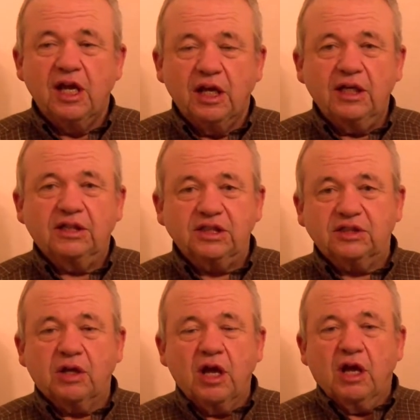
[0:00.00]
And this
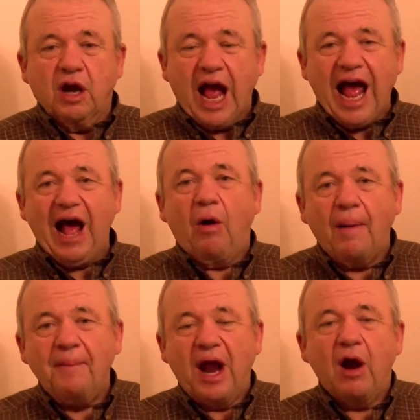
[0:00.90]
is how
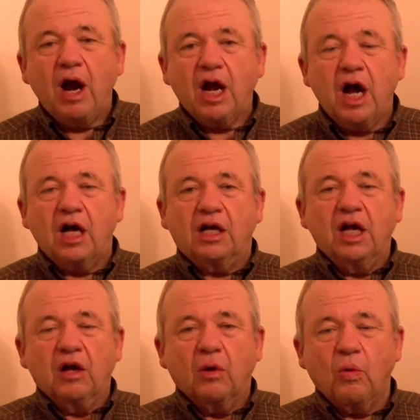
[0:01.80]
America
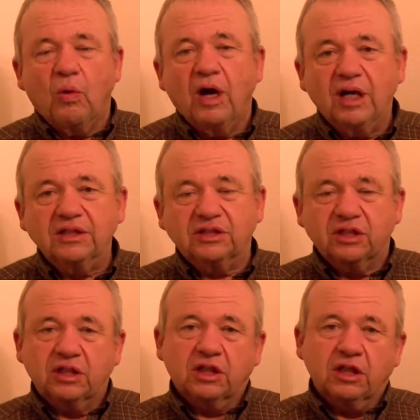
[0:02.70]
was
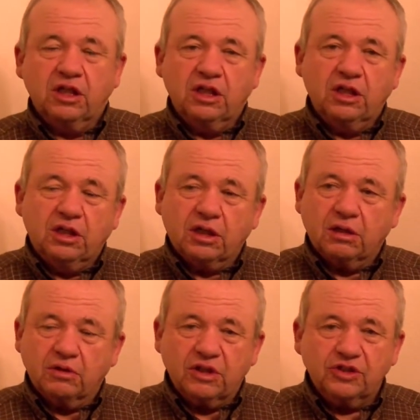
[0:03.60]

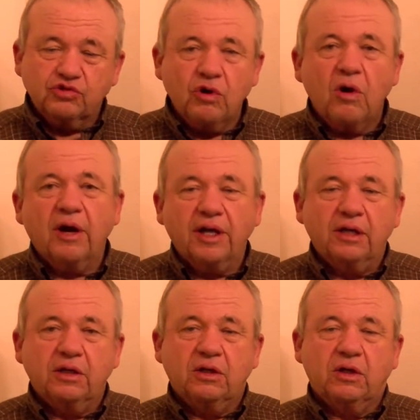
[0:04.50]
destroyed.
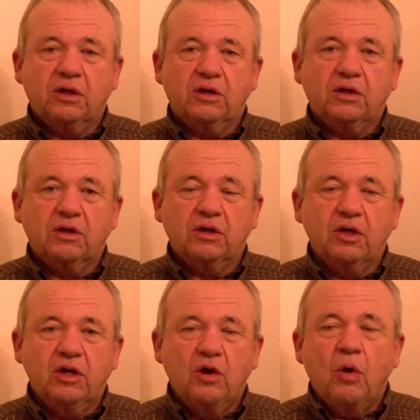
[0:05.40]

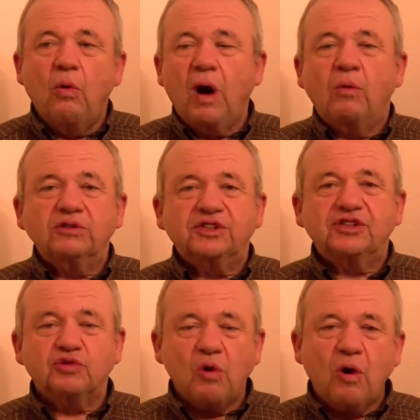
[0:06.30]
Well, what was
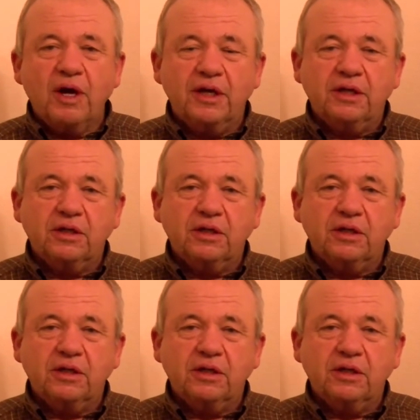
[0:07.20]
destroyed?